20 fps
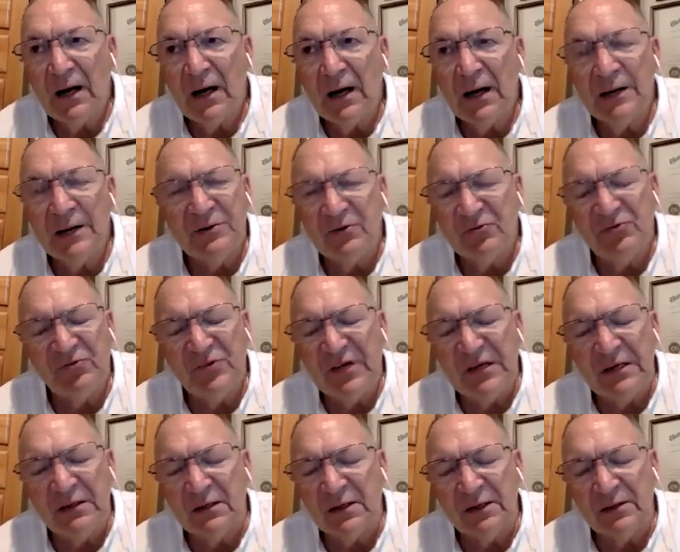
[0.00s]
The
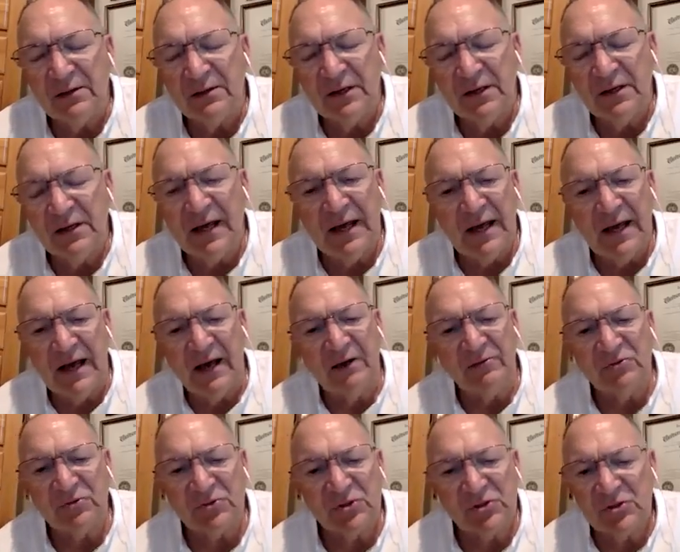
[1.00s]
feeling that you have
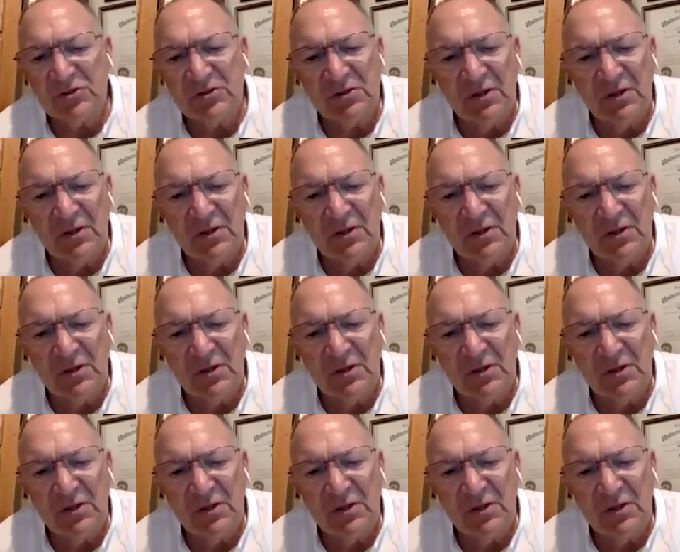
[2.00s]
is just